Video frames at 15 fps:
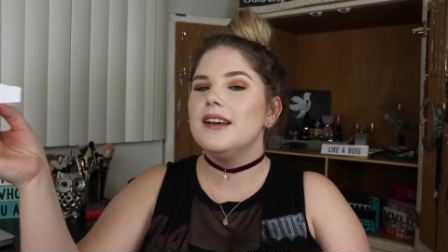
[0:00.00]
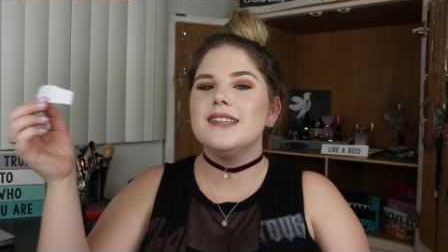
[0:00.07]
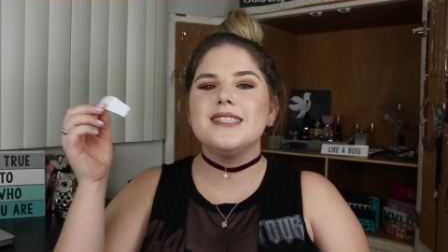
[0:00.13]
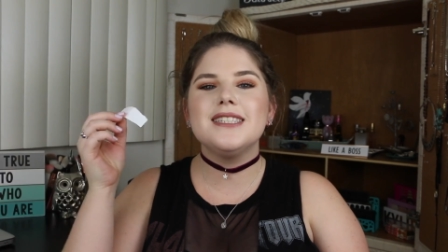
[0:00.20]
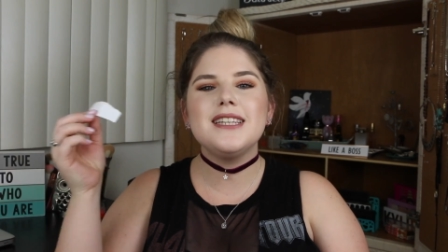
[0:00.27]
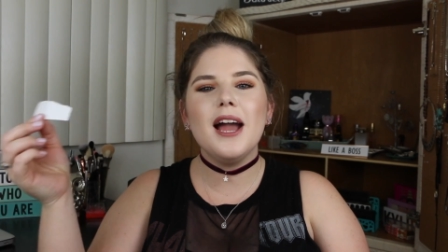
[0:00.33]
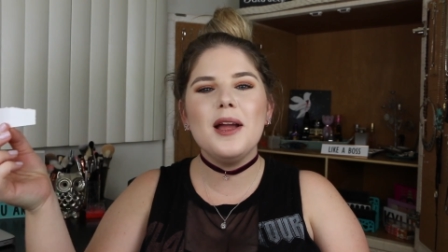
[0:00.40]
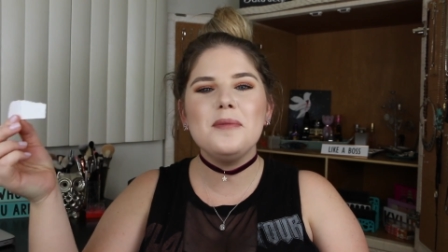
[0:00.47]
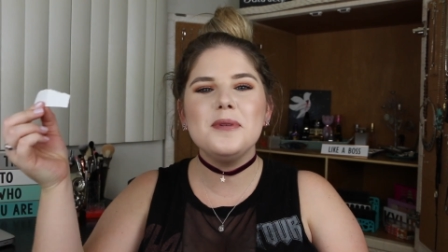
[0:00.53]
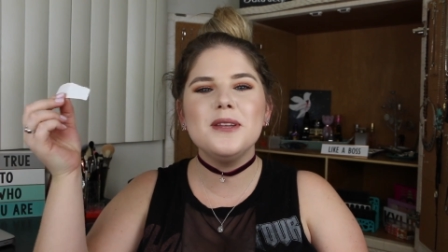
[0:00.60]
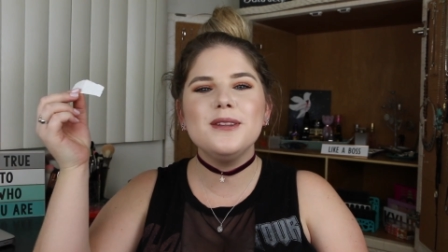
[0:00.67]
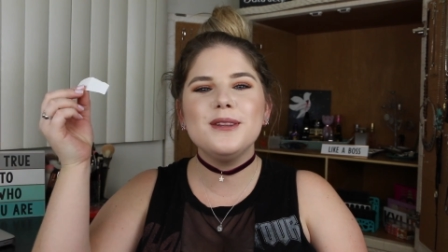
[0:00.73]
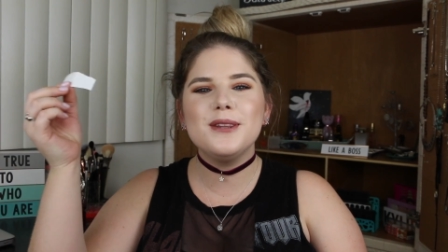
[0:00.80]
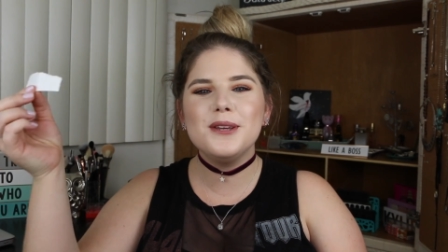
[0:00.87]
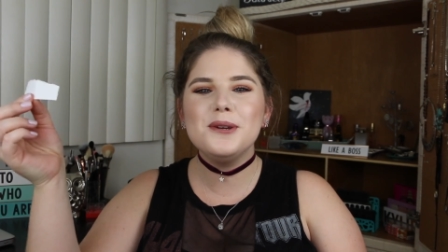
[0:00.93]

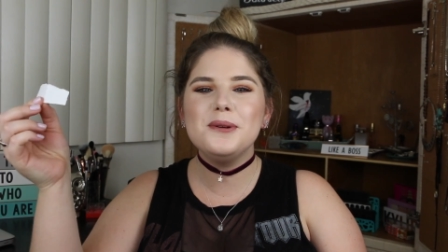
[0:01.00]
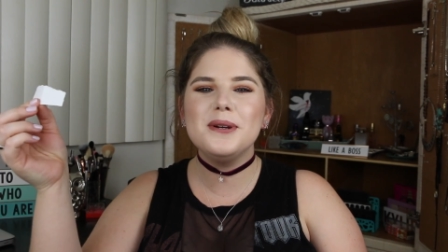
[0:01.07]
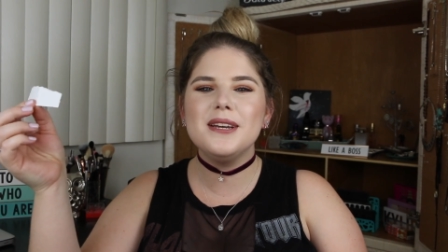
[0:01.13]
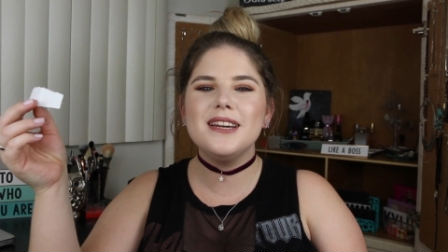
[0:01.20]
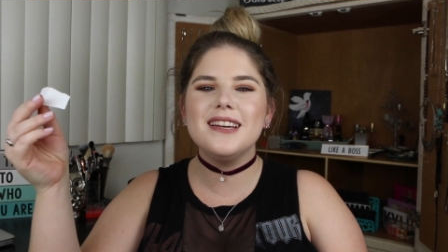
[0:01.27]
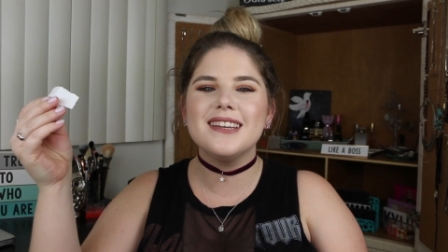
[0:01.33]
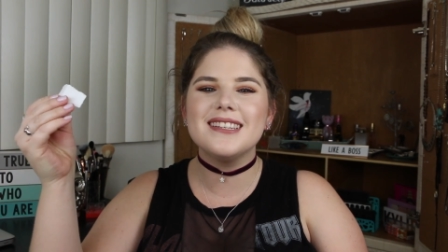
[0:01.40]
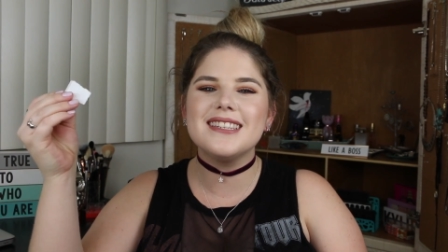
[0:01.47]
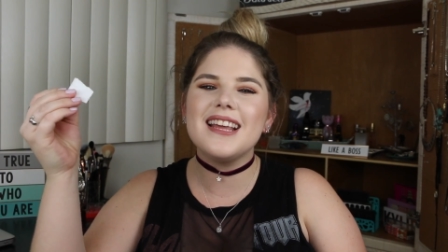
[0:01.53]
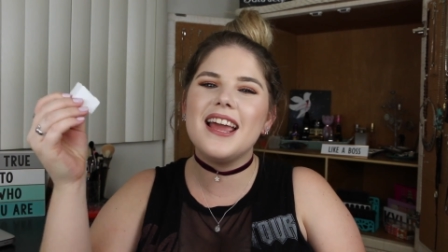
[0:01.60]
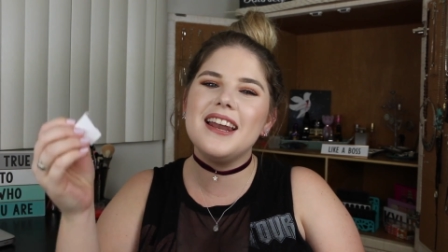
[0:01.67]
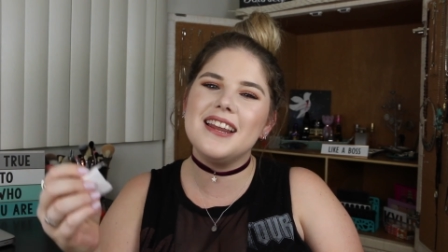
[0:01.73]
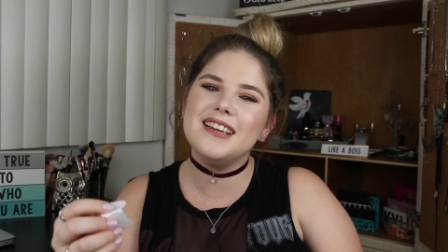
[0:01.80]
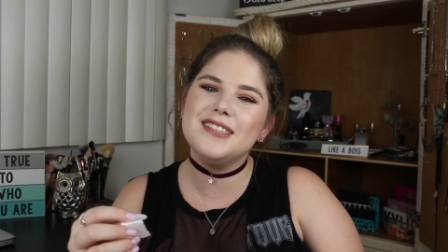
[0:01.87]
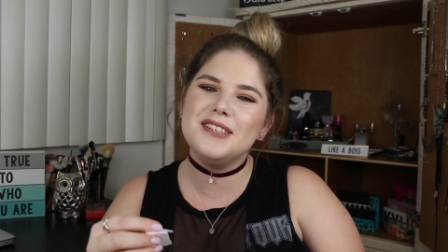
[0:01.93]
Simon Lewis.
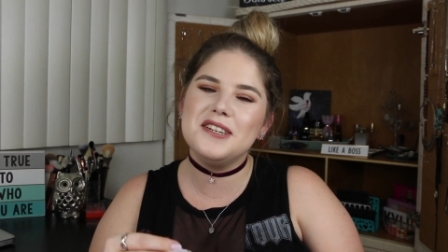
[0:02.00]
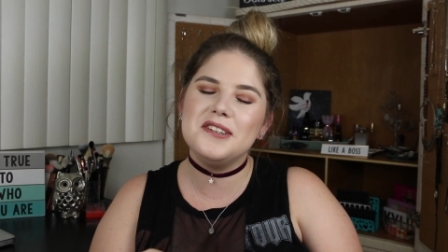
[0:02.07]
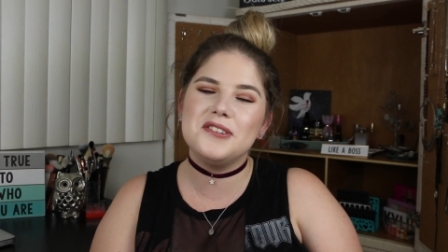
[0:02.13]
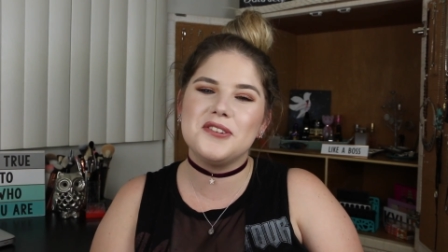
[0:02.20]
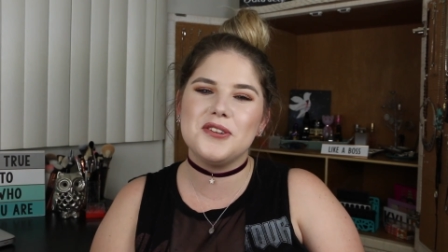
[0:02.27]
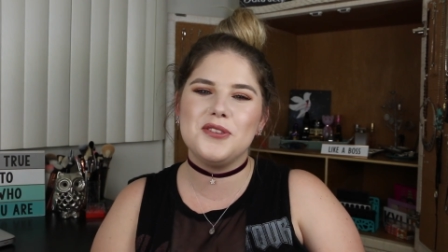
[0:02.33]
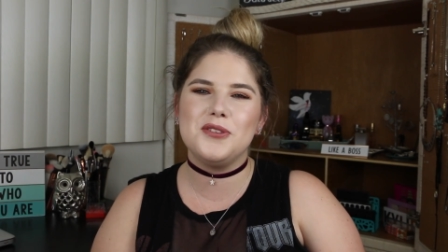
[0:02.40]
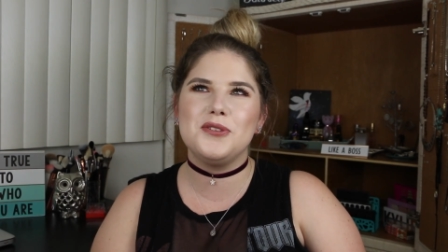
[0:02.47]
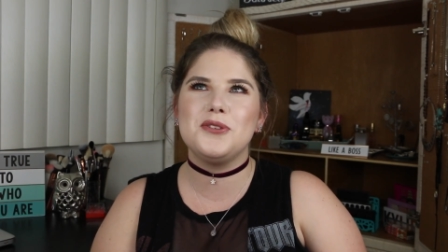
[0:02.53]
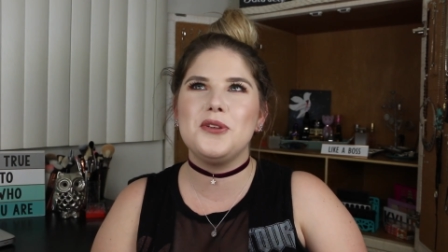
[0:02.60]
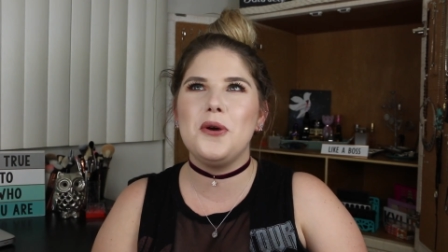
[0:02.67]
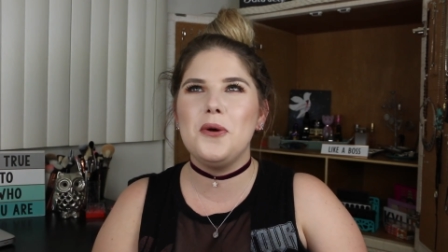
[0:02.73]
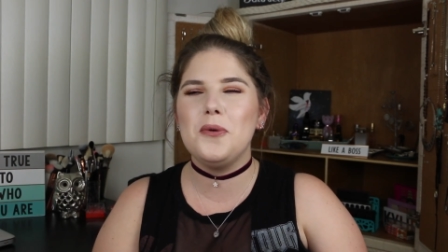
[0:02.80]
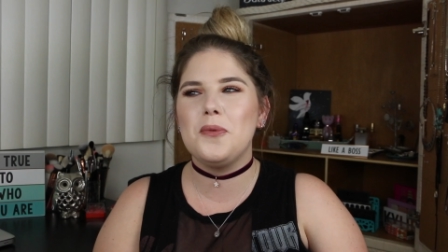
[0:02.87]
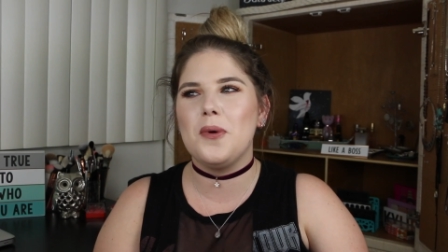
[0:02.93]
And isn't it just
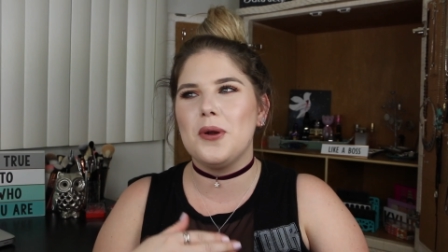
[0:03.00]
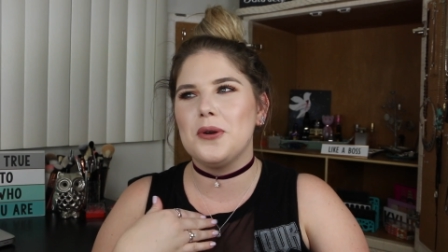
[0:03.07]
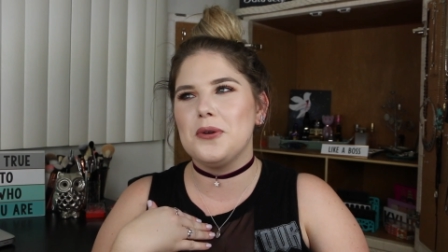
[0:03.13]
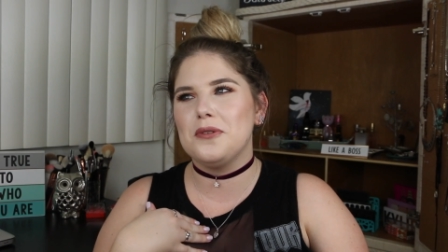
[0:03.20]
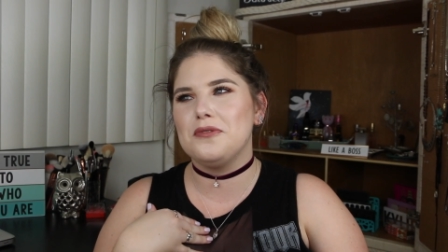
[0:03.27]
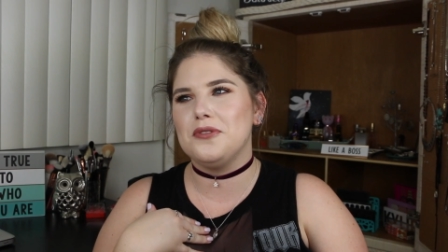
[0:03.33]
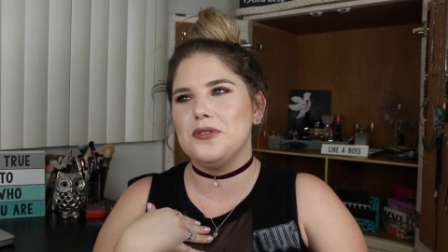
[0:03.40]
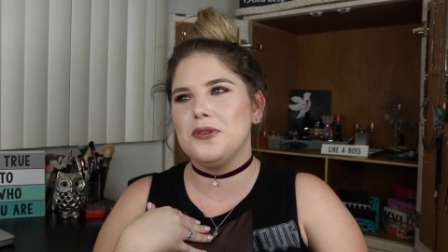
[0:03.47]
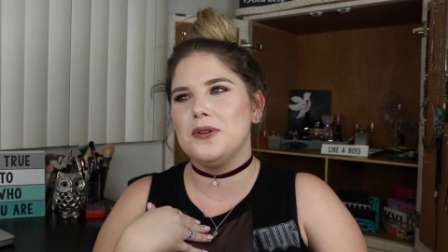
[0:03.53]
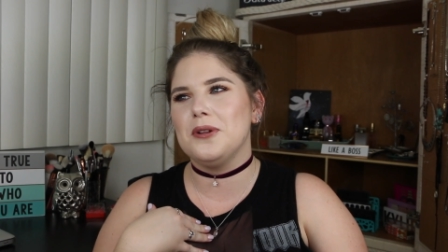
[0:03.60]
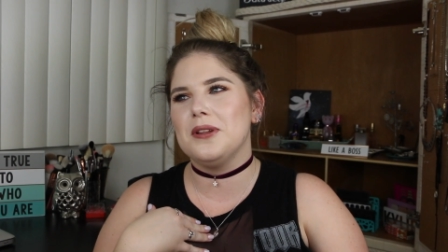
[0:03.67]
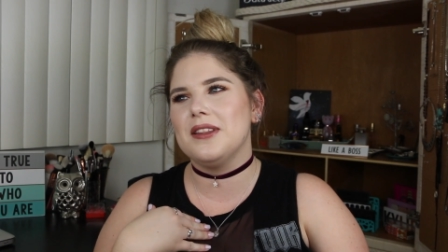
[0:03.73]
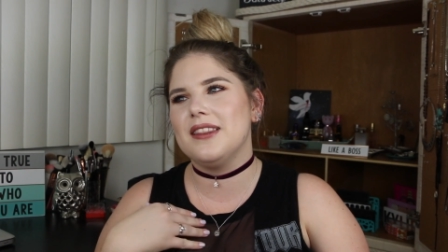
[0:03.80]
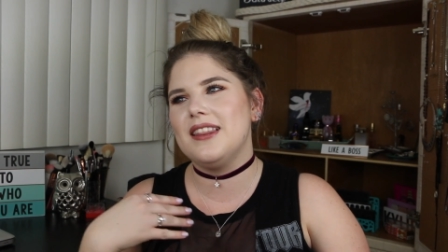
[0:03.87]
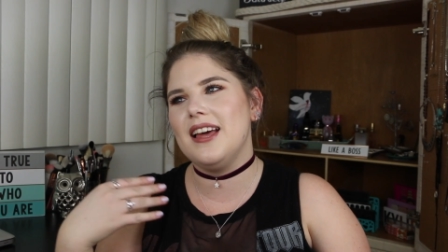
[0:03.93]
so
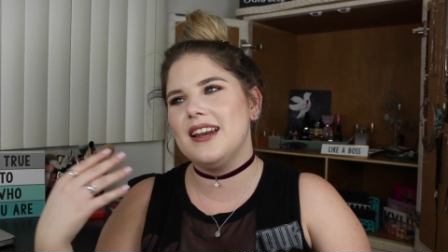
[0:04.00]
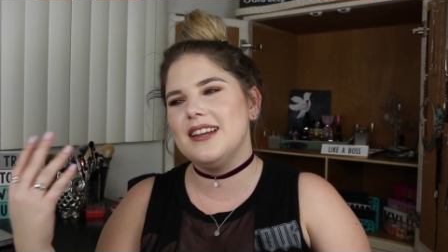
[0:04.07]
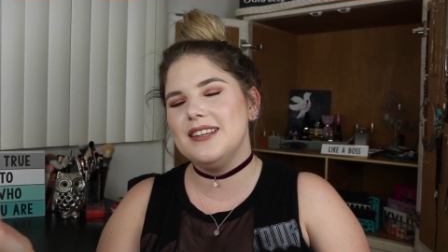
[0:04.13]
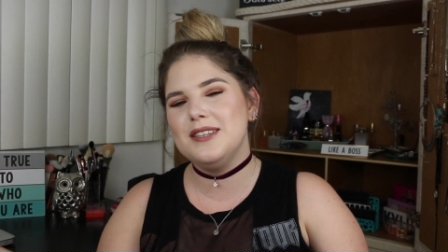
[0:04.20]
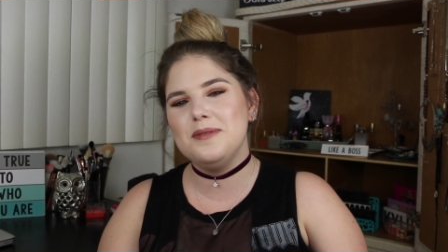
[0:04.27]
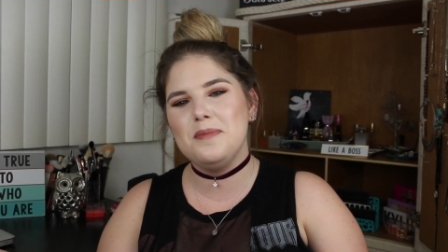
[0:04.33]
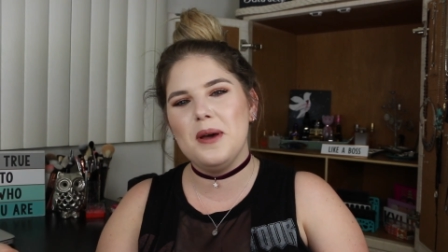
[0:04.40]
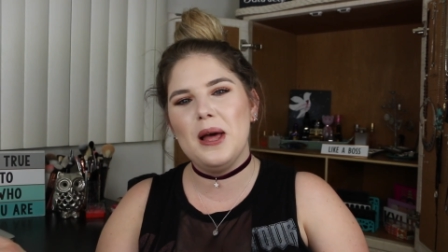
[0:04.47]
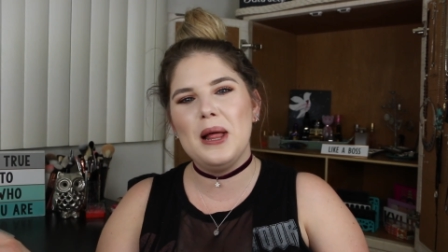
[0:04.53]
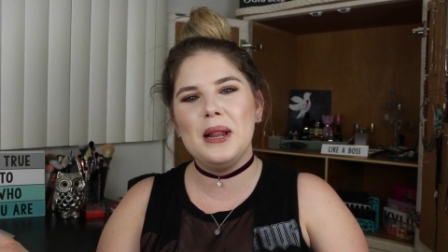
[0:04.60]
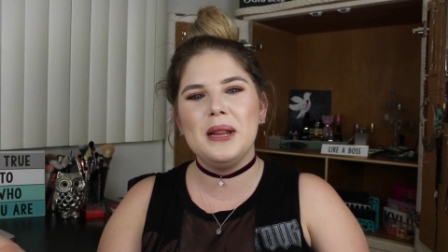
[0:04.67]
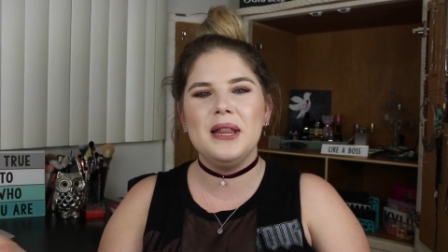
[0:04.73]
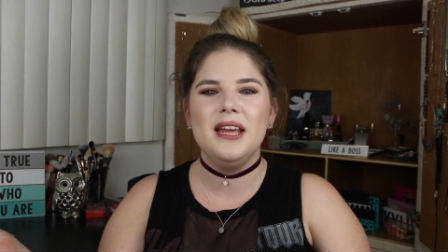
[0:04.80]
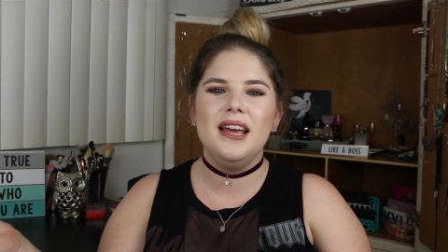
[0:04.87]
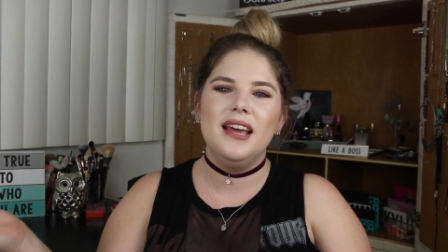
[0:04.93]
wonderful that
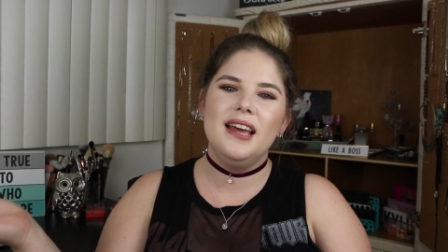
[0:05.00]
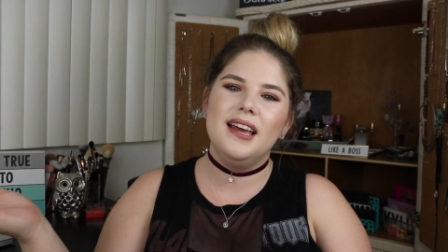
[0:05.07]
Isabel